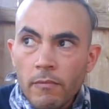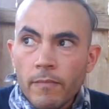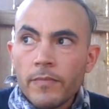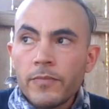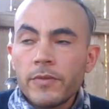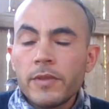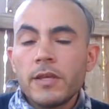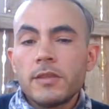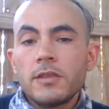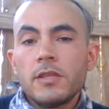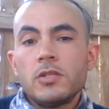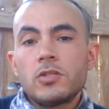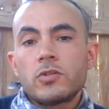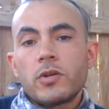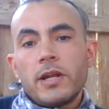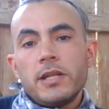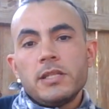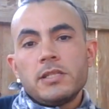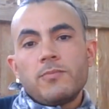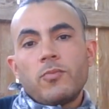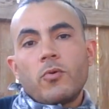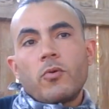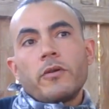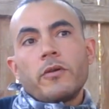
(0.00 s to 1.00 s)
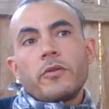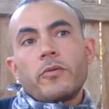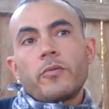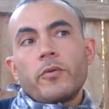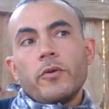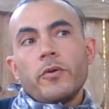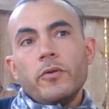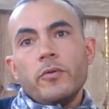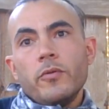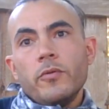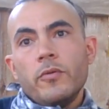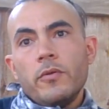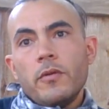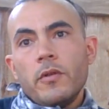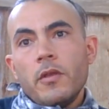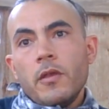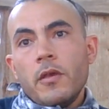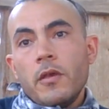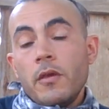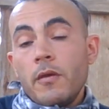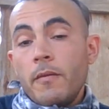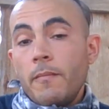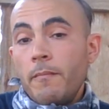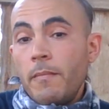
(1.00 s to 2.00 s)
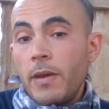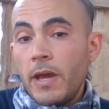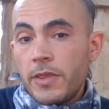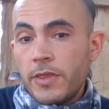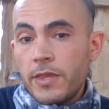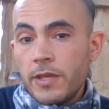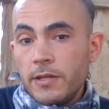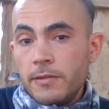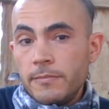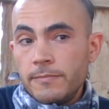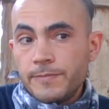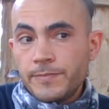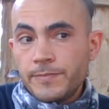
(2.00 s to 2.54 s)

get the transport through method,